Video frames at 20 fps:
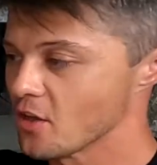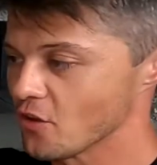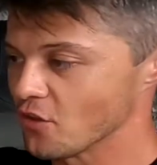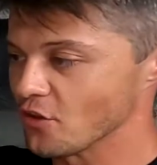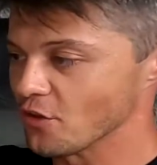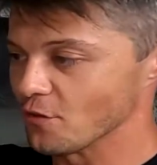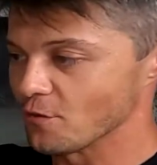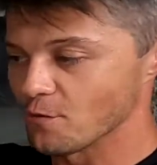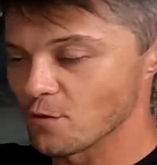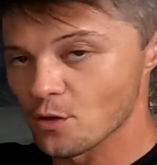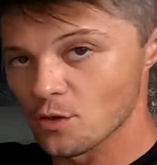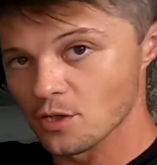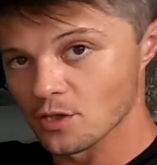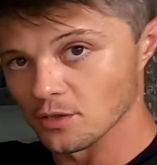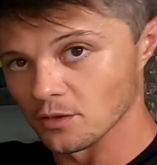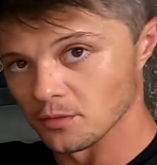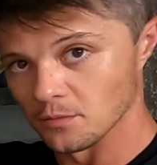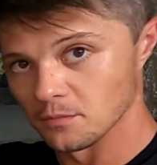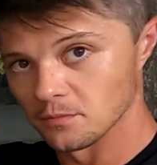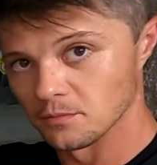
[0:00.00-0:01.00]
the
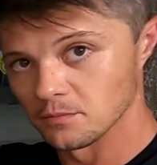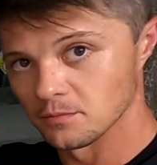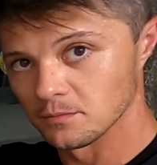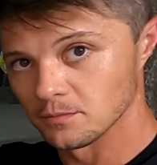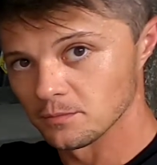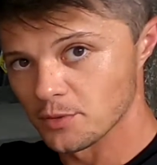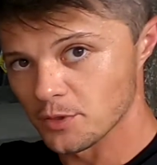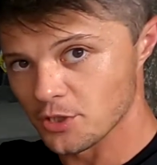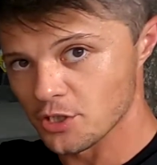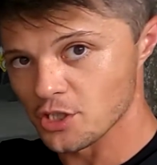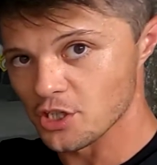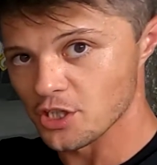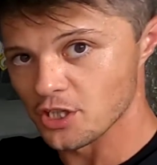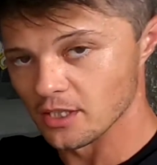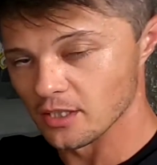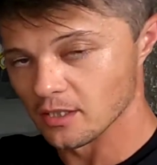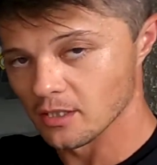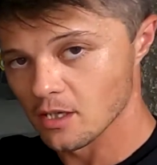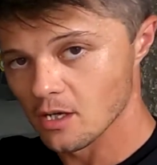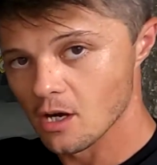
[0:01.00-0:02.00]
vertical
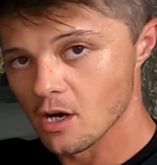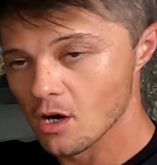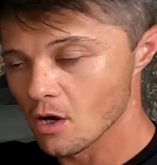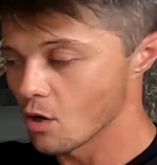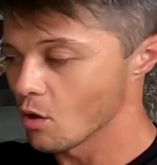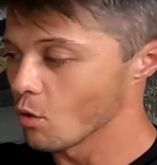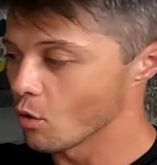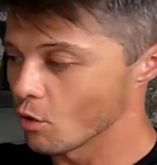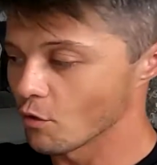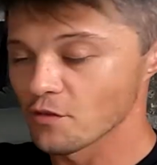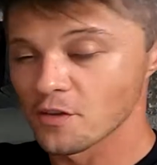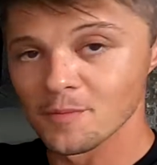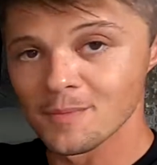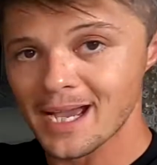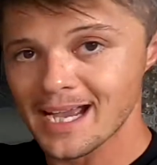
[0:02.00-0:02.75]
positioning of the